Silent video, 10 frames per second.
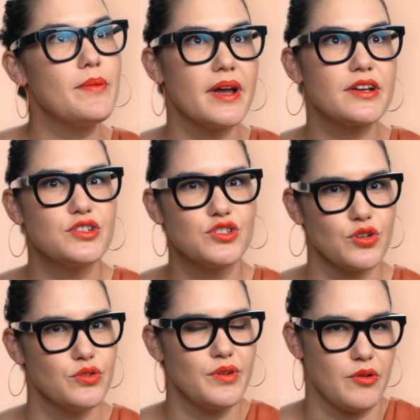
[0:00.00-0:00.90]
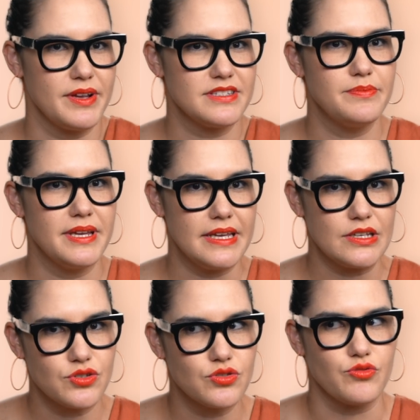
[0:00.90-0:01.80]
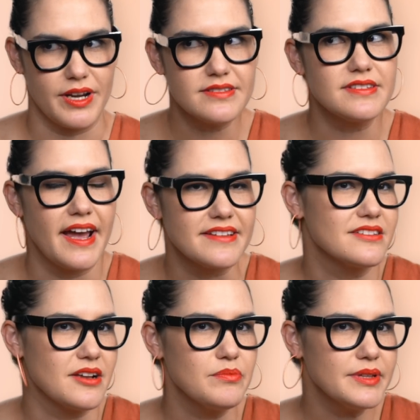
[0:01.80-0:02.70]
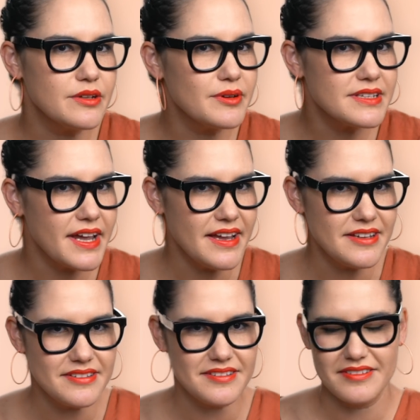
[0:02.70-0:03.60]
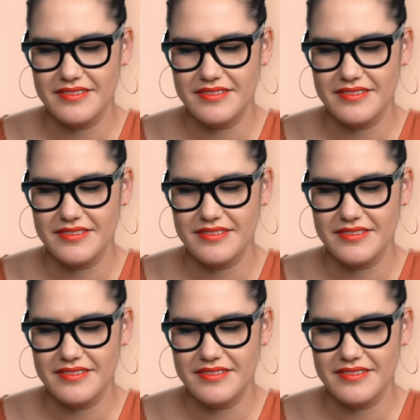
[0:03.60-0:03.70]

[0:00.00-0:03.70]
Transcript: Maybe I could do a recipe dressed as a dumpling one day.